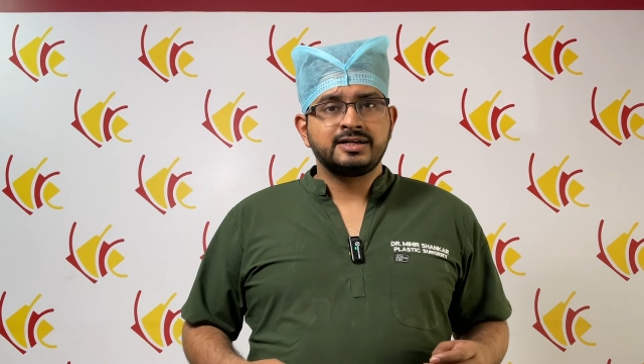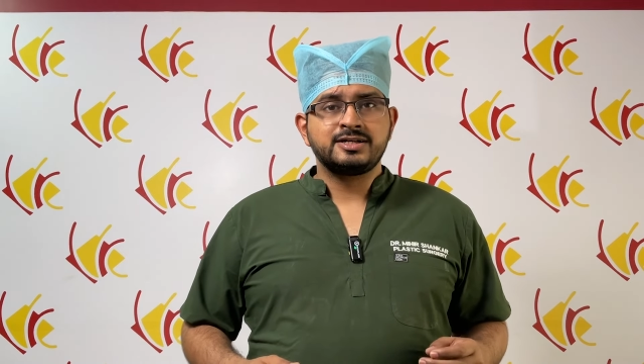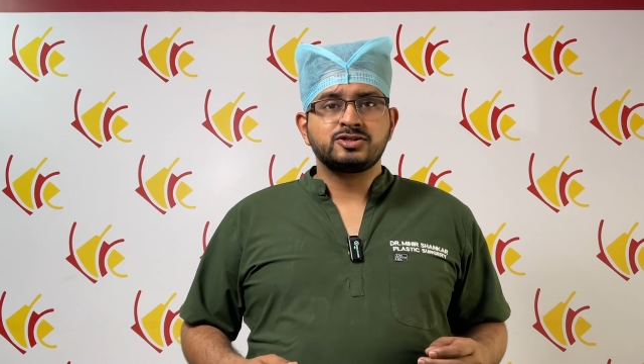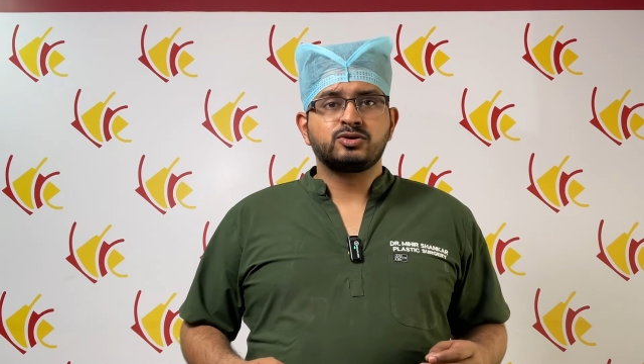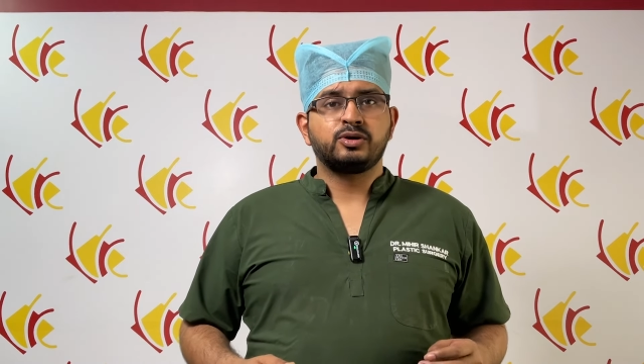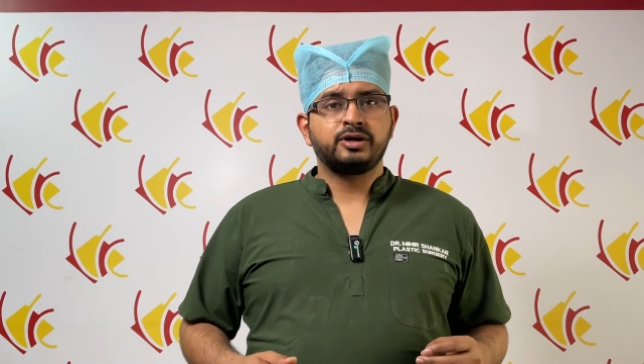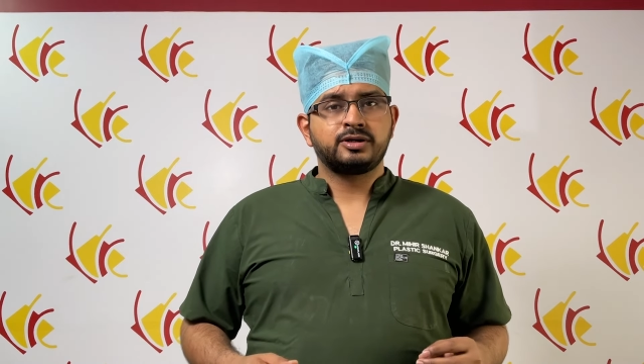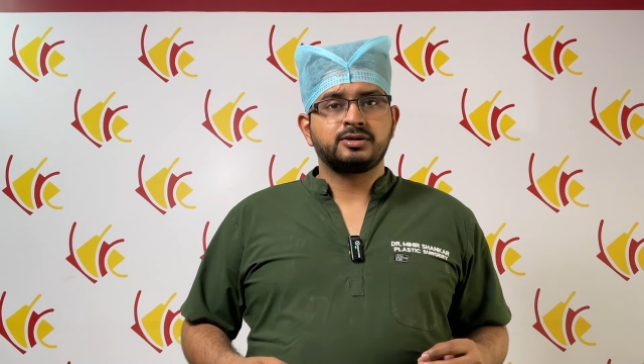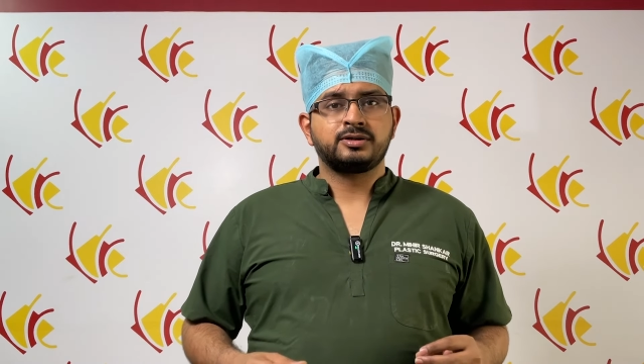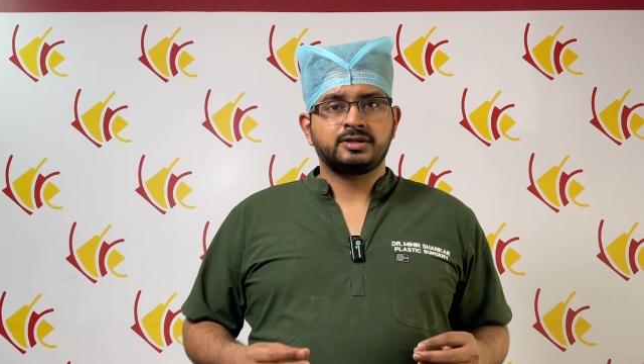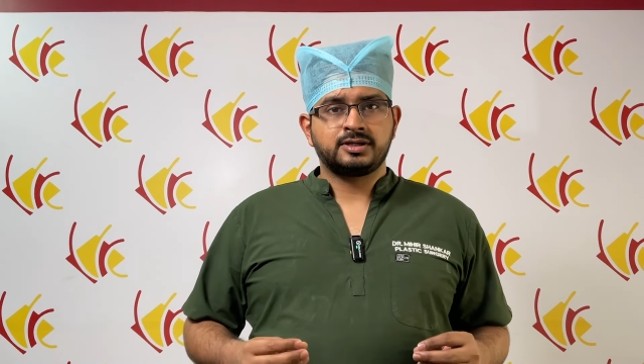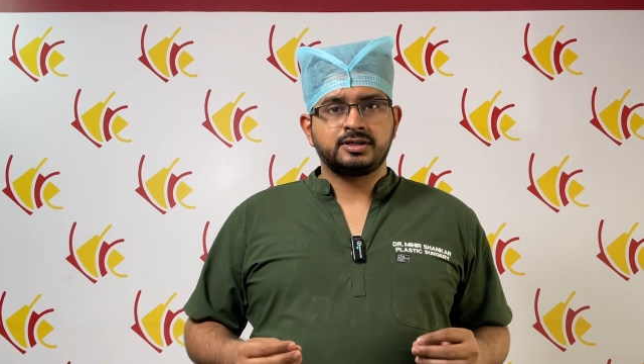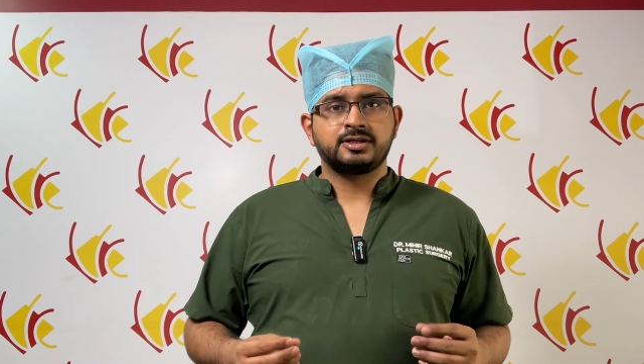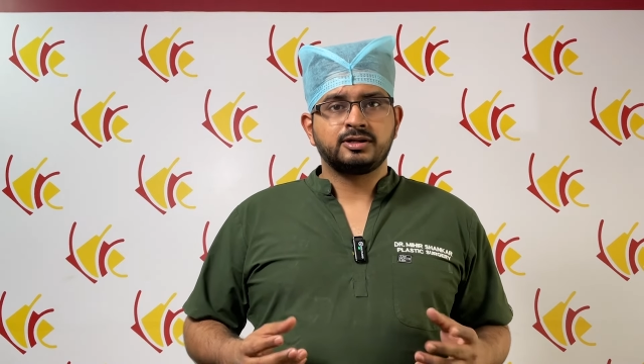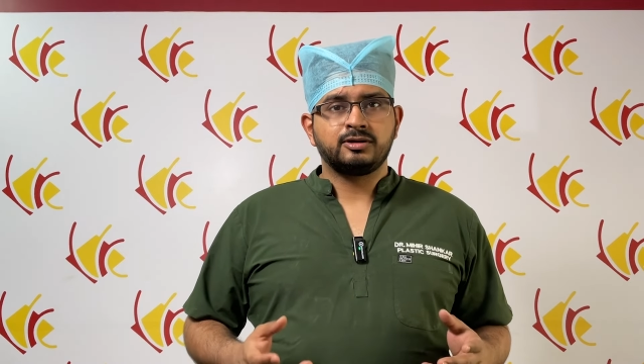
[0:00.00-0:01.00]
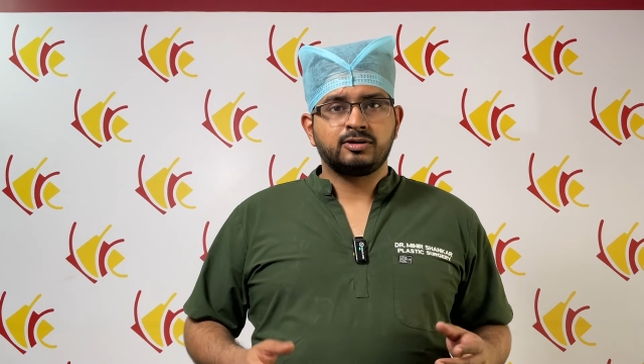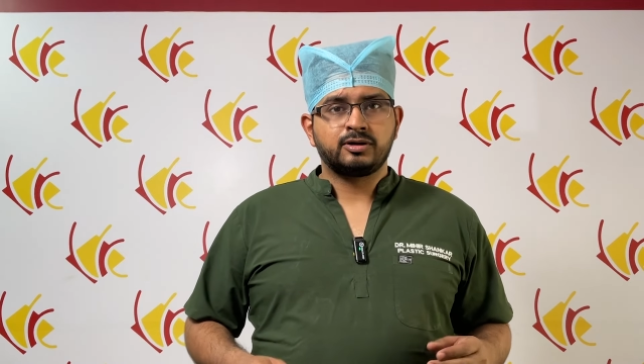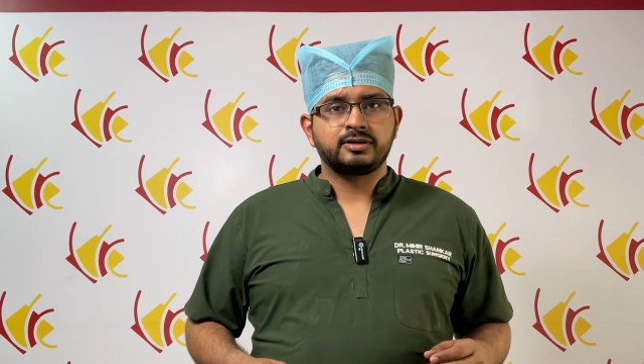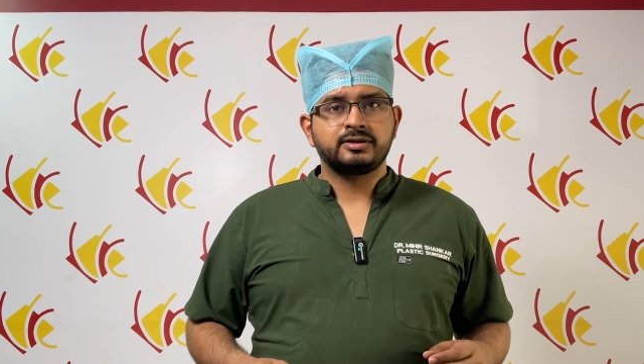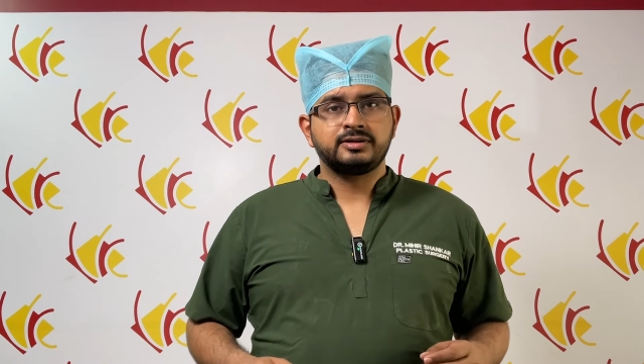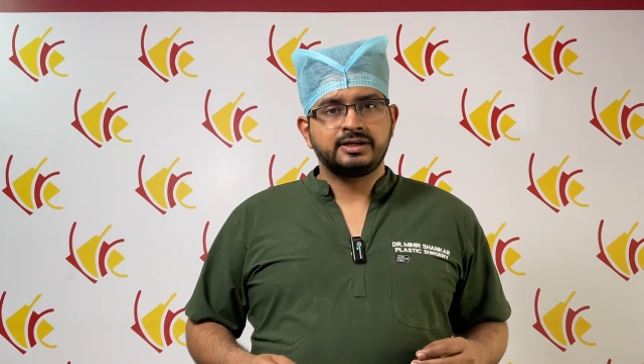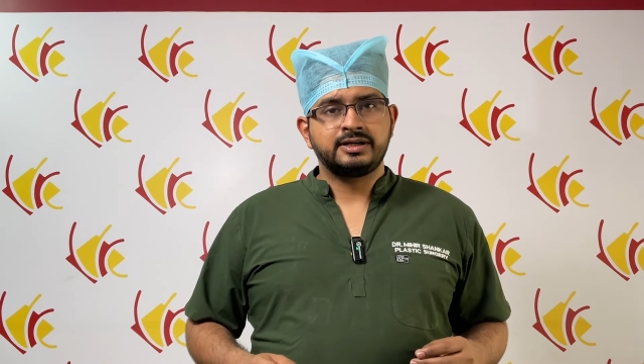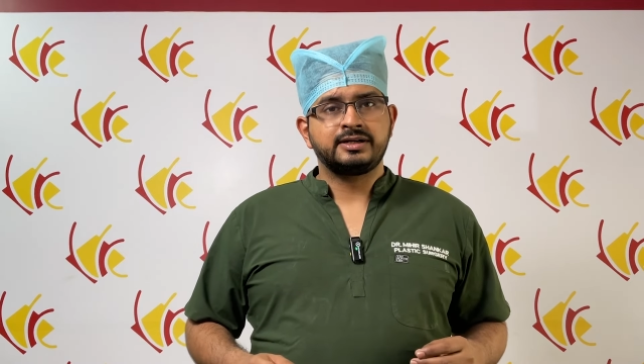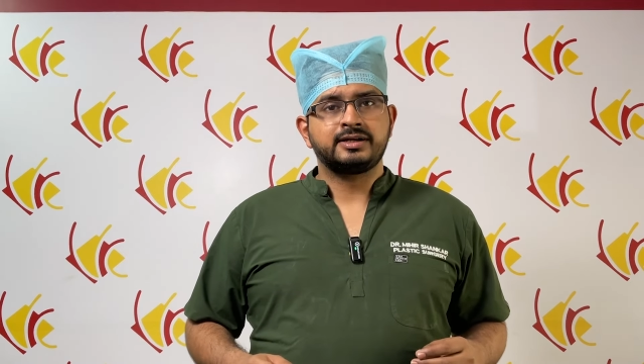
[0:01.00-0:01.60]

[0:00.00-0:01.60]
it's going to hurt a lot,